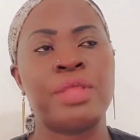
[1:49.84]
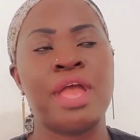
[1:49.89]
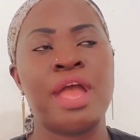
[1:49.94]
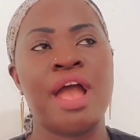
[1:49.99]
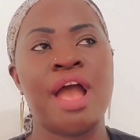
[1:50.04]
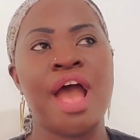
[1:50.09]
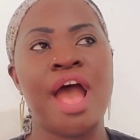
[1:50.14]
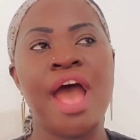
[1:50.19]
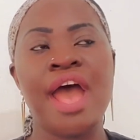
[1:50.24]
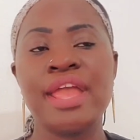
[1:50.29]

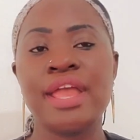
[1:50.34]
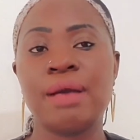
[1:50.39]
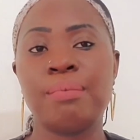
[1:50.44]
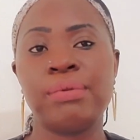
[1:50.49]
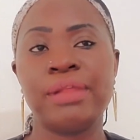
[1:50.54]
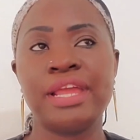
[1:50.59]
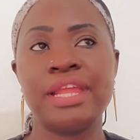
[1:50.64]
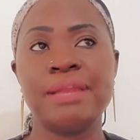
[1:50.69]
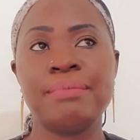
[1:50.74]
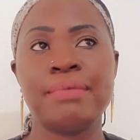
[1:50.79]
I
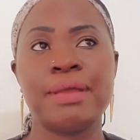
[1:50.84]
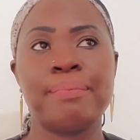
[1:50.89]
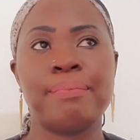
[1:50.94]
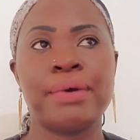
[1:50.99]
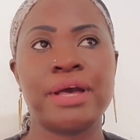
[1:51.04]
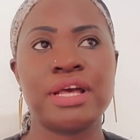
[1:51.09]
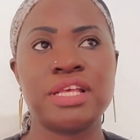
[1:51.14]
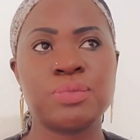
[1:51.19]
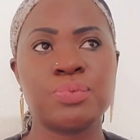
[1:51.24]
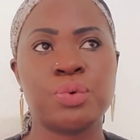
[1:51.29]
applied my
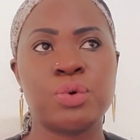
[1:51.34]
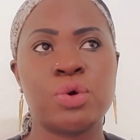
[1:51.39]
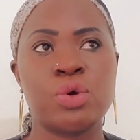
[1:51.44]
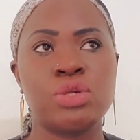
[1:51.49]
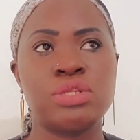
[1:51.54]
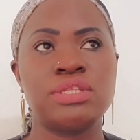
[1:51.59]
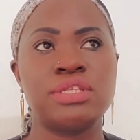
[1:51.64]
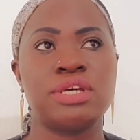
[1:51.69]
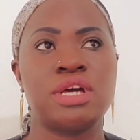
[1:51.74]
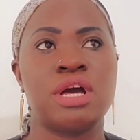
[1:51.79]

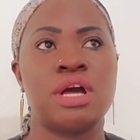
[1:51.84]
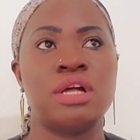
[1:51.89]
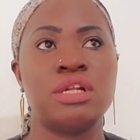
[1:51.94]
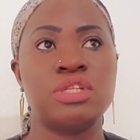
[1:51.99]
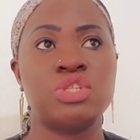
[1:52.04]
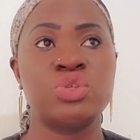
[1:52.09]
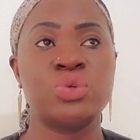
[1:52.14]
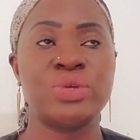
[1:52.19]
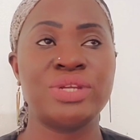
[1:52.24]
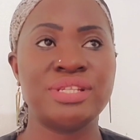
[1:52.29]
passport
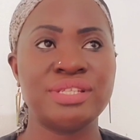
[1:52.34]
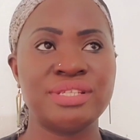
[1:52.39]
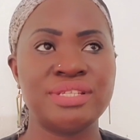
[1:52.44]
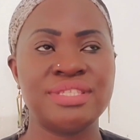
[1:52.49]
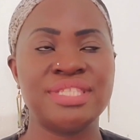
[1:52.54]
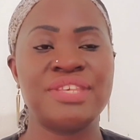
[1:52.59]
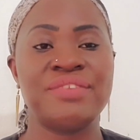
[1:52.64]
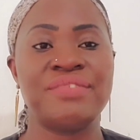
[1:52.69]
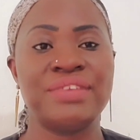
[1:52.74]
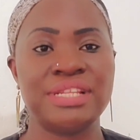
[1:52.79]

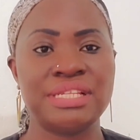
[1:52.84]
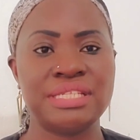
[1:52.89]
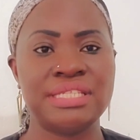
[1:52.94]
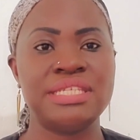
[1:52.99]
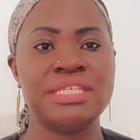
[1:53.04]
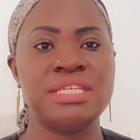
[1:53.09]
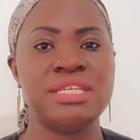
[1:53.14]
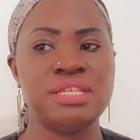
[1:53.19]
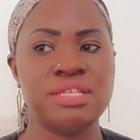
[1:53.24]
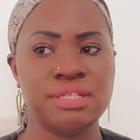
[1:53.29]

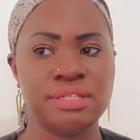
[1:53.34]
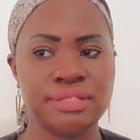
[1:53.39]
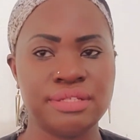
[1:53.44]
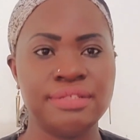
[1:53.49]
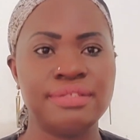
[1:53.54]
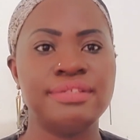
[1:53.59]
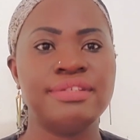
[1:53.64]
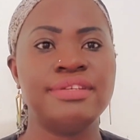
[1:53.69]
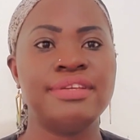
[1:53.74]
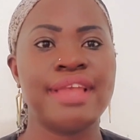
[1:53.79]
2017.
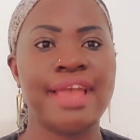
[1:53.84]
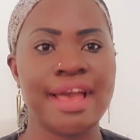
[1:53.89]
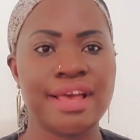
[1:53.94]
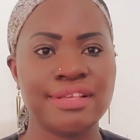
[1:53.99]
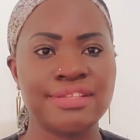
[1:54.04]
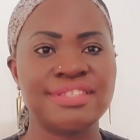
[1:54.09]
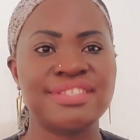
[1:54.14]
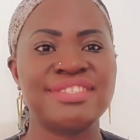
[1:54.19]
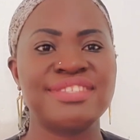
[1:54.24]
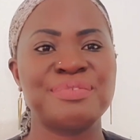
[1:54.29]

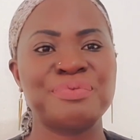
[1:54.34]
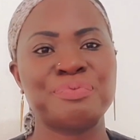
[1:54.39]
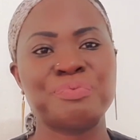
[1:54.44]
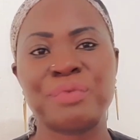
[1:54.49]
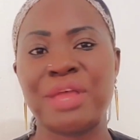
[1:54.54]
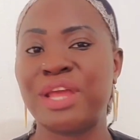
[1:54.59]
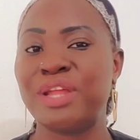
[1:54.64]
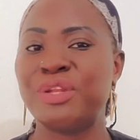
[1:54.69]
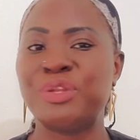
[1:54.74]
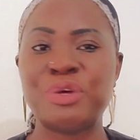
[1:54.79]
Yes.
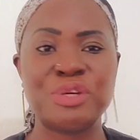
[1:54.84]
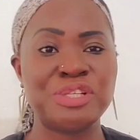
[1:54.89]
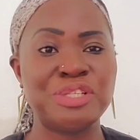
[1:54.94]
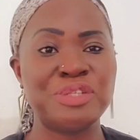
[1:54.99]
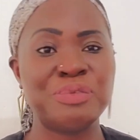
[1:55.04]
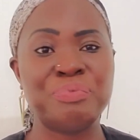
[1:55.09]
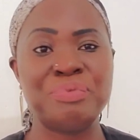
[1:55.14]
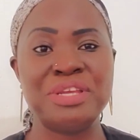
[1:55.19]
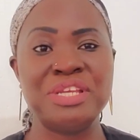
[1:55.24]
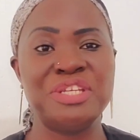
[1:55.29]
Don't
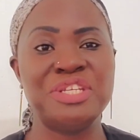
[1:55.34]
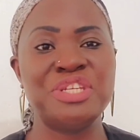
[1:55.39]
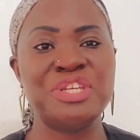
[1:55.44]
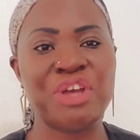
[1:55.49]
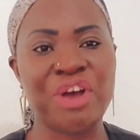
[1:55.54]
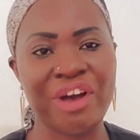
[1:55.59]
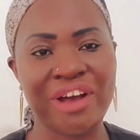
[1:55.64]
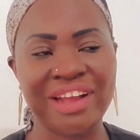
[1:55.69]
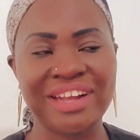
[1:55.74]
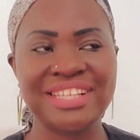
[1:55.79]
be
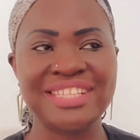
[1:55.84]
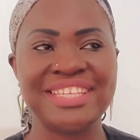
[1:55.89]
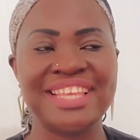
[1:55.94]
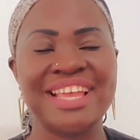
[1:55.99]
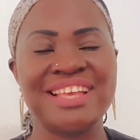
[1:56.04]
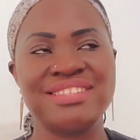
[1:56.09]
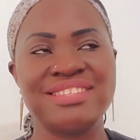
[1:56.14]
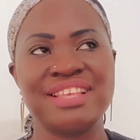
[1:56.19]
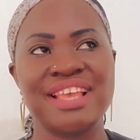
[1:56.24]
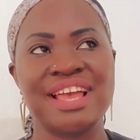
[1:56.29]
shocked.
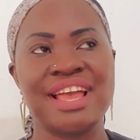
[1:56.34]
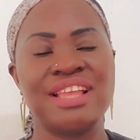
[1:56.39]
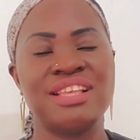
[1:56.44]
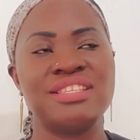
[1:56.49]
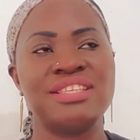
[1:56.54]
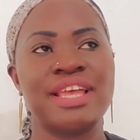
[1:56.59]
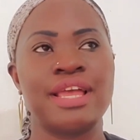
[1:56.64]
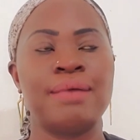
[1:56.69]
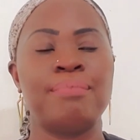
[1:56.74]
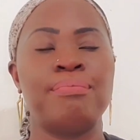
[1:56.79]
Yes, guys.
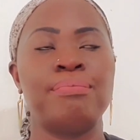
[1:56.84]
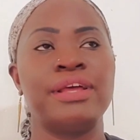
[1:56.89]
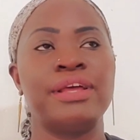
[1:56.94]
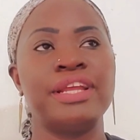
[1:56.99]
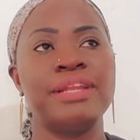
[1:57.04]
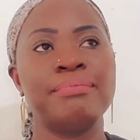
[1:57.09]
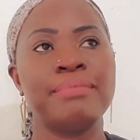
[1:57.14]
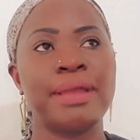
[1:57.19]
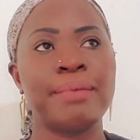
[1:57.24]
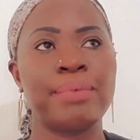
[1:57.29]
I
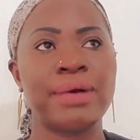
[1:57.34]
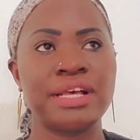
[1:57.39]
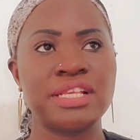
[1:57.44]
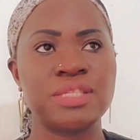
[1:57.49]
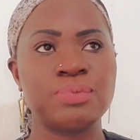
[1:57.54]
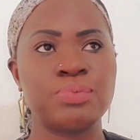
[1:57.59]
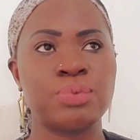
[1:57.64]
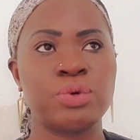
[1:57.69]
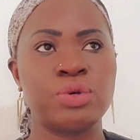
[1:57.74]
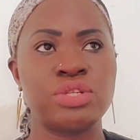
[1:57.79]
applied my
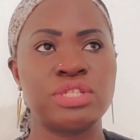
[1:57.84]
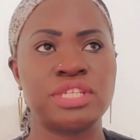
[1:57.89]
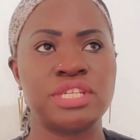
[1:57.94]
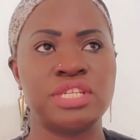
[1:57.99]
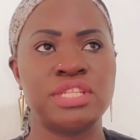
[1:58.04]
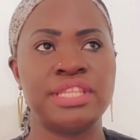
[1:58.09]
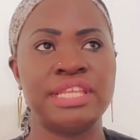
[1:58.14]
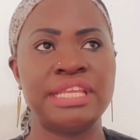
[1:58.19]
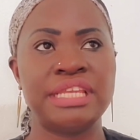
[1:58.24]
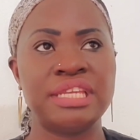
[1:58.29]
passport
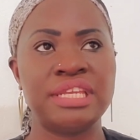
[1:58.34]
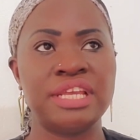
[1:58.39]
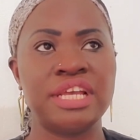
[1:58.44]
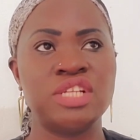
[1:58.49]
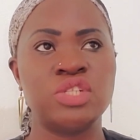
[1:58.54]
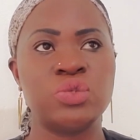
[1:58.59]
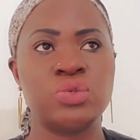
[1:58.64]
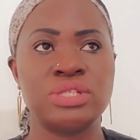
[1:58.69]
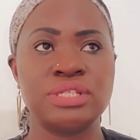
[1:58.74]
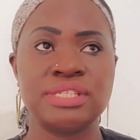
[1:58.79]
in the year
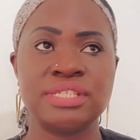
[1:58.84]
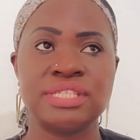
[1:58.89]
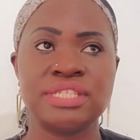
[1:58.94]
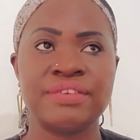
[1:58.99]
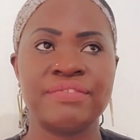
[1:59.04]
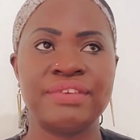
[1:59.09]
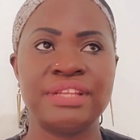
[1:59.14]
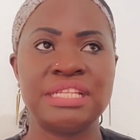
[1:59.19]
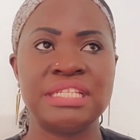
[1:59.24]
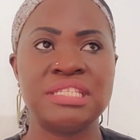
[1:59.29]

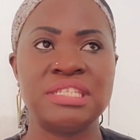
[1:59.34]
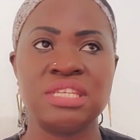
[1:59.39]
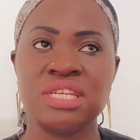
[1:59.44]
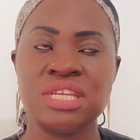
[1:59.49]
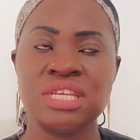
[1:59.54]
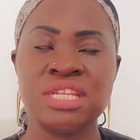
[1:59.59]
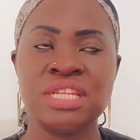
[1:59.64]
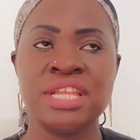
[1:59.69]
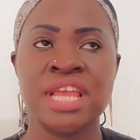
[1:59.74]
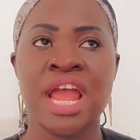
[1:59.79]

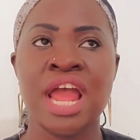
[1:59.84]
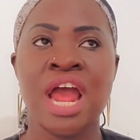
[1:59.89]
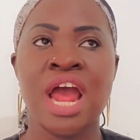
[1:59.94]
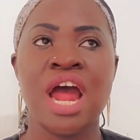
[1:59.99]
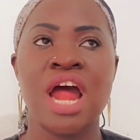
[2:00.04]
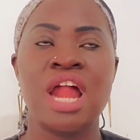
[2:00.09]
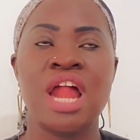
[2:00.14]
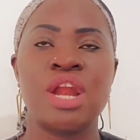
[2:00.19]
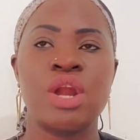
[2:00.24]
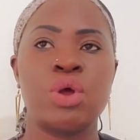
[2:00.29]
2017
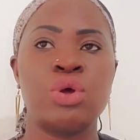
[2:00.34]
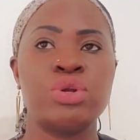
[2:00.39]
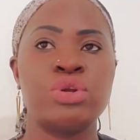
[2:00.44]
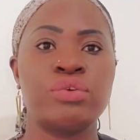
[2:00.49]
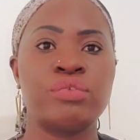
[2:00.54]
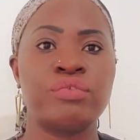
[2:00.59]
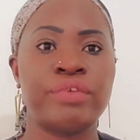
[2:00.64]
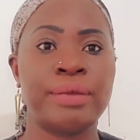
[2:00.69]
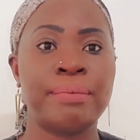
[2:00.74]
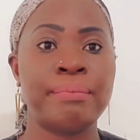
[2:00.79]
around
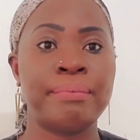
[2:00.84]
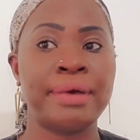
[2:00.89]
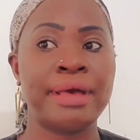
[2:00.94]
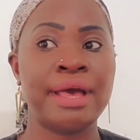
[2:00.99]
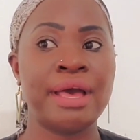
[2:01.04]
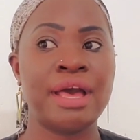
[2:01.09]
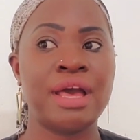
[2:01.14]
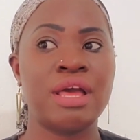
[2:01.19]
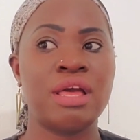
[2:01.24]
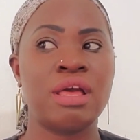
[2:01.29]
November.
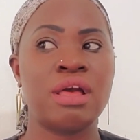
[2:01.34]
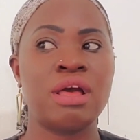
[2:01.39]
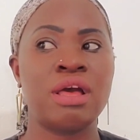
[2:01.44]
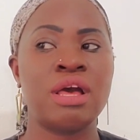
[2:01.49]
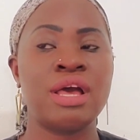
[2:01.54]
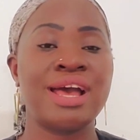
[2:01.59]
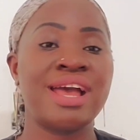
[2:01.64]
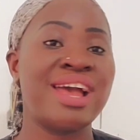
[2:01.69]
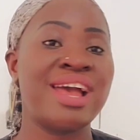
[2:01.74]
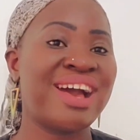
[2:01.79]

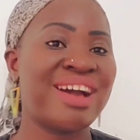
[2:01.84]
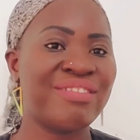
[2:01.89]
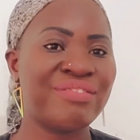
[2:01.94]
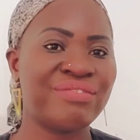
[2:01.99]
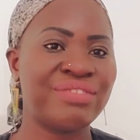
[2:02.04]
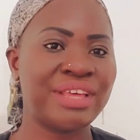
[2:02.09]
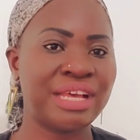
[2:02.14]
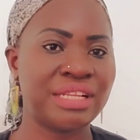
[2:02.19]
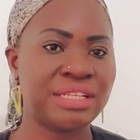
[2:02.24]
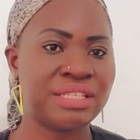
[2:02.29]
I have that